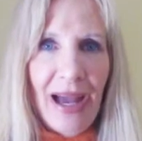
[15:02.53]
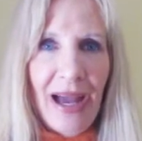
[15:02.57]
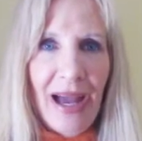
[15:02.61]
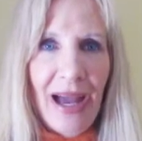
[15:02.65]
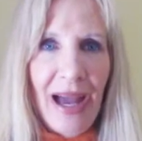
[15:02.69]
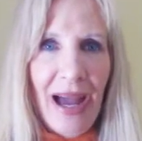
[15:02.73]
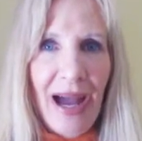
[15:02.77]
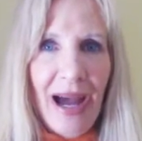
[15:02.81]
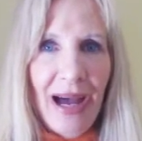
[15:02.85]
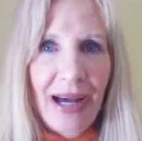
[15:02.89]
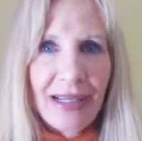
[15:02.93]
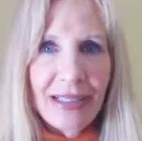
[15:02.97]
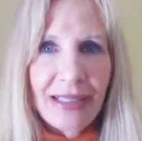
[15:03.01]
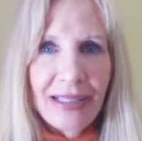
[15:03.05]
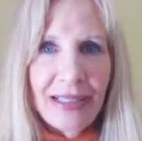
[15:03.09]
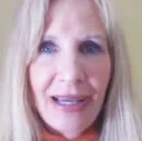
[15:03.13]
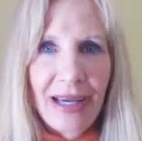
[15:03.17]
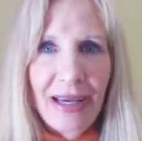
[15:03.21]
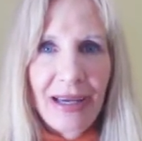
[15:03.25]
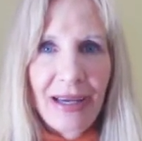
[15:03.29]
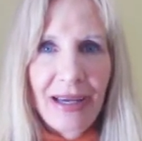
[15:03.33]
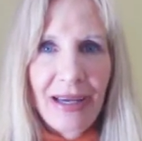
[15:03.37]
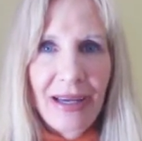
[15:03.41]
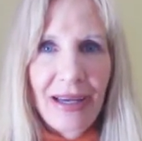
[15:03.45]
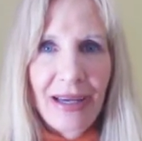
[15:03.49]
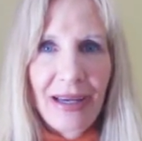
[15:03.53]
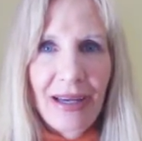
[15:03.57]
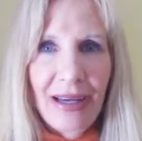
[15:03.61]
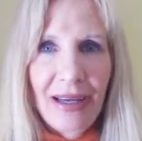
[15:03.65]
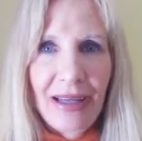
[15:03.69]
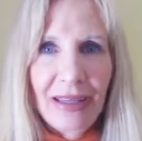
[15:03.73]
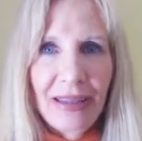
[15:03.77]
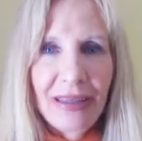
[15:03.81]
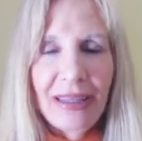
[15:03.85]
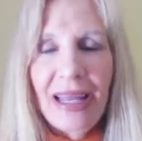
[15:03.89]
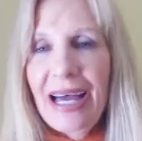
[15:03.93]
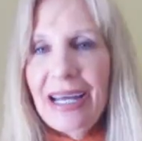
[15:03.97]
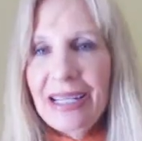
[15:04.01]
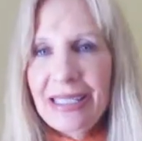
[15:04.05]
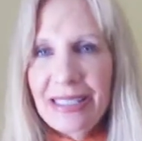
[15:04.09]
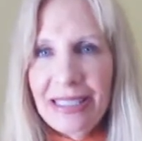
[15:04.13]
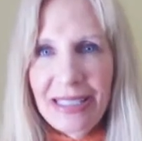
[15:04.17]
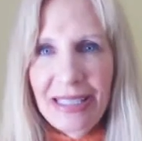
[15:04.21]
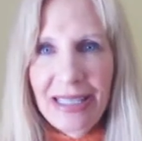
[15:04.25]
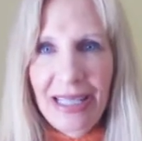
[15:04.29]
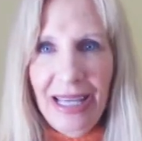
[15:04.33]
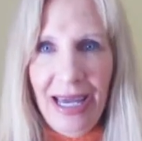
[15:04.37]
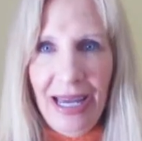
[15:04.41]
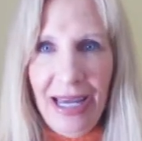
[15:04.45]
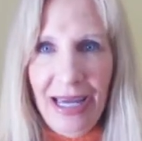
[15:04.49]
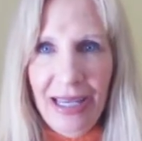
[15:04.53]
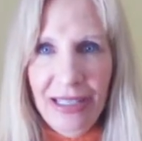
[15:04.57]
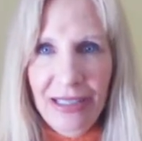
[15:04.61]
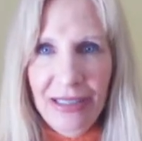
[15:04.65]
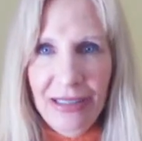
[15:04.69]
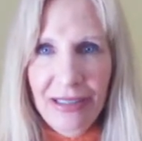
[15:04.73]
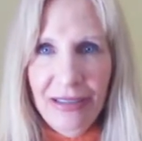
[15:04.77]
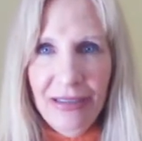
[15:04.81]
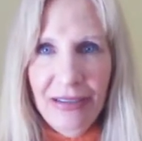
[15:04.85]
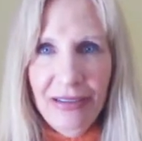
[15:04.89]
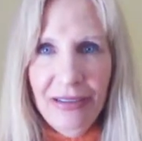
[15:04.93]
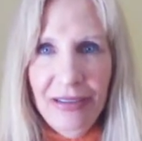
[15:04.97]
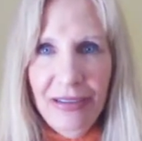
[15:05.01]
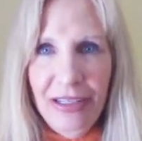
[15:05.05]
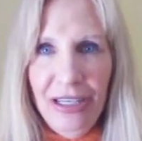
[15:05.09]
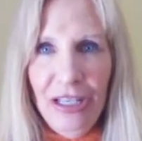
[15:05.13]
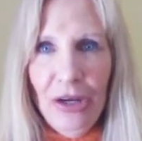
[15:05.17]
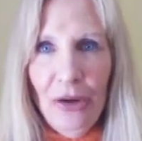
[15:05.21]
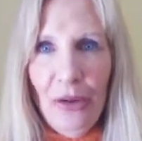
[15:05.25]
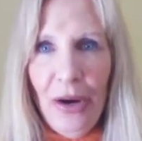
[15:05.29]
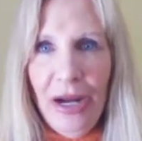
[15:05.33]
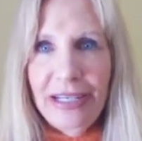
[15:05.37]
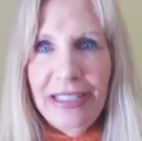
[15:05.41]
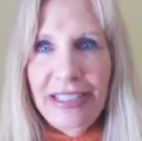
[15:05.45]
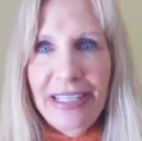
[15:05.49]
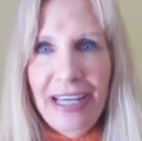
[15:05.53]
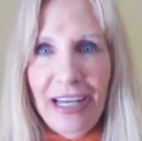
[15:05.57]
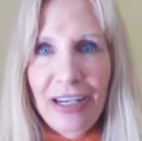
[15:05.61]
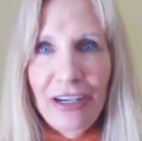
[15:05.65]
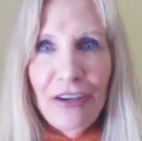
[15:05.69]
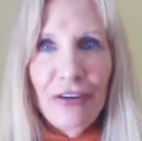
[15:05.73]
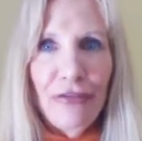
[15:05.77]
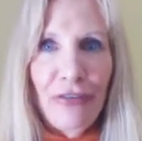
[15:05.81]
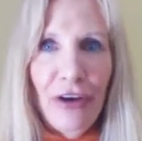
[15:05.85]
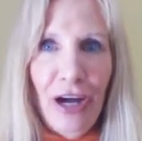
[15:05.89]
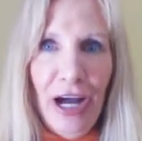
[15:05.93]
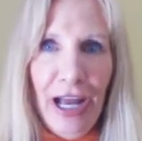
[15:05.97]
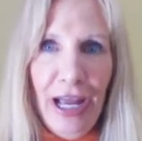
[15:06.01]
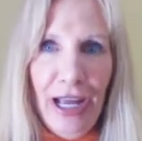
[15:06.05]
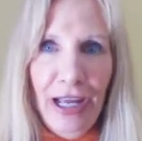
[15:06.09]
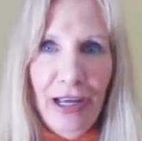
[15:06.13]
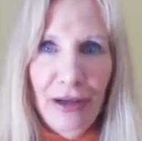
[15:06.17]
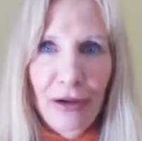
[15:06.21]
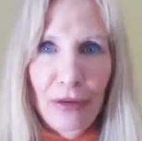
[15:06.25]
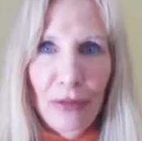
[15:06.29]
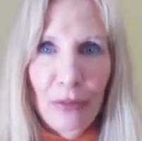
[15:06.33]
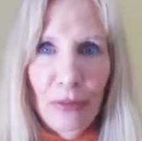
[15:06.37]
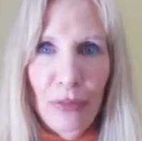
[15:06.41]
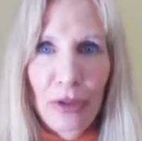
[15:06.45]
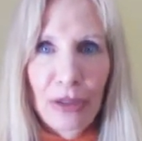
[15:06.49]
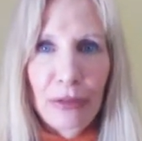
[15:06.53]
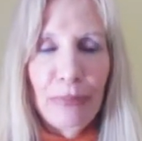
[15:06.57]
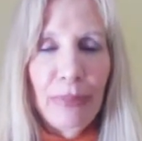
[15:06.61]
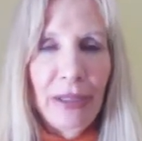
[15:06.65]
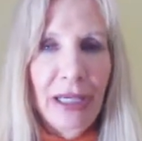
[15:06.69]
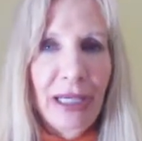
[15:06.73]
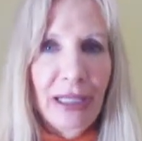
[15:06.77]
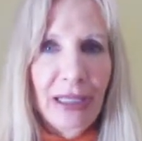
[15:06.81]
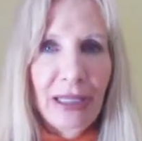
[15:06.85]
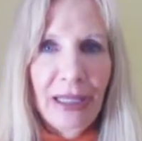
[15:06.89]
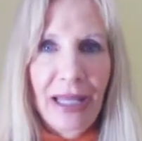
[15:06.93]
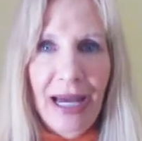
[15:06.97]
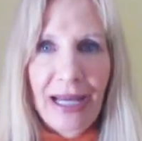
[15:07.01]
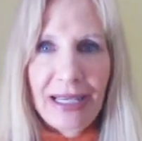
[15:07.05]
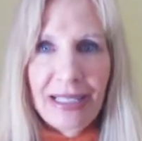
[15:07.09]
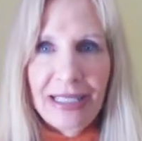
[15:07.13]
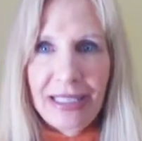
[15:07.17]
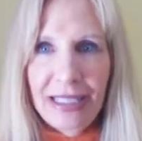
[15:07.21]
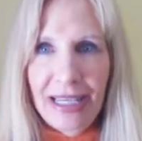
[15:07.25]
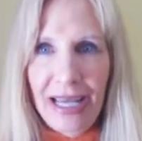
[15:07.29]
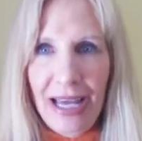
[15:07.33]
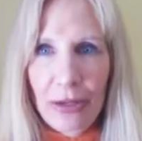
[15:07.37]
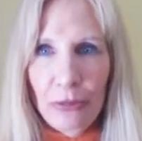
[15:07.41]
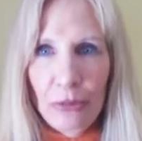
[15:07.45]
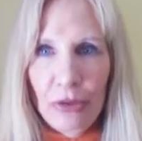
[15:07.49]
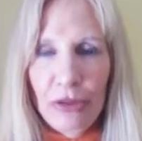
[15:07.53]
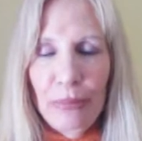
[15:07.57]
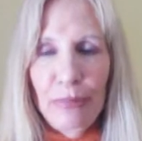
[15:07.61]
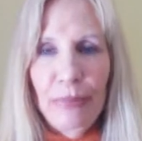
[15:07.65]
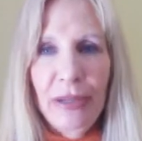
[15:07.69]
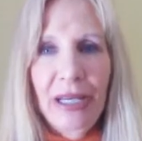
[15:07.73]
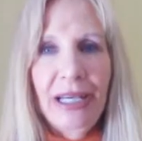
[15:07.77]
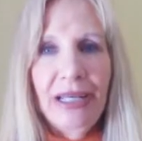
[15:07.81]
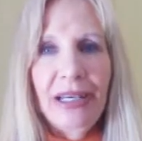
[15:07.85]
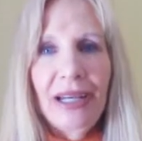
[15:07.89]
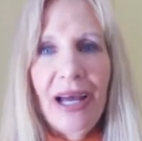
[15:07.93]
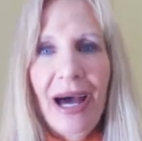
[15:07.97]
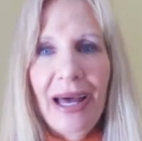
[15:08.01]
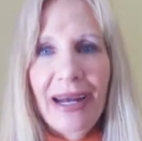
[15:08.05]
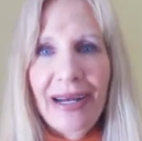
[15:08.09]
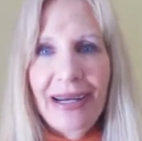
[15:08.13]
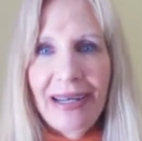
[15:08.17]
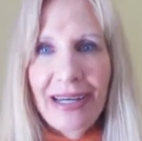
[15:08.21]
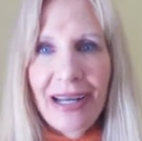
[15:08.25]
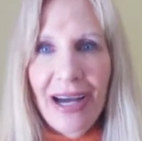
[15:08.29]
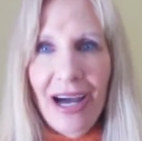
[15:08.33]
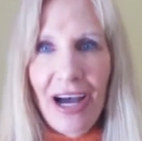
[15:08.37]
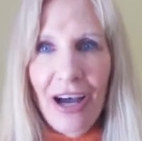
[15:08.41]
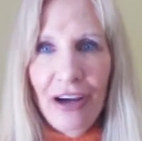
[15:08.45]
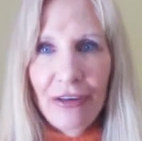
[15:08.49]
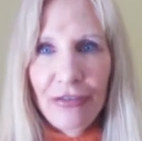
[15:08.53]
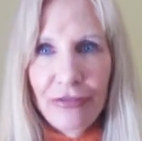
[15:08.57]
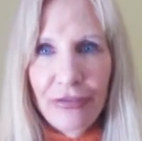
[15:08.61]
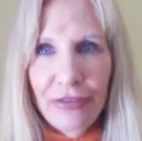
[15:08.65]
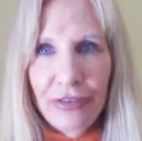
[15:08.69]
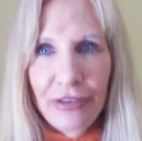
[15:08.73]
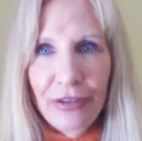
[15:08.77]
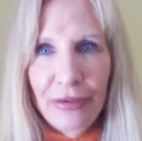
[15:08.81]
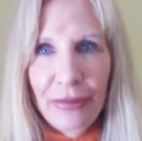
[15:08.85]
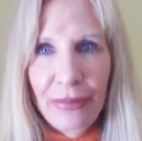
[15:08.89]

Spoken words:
as less than, identifying with being less than, with being not enough.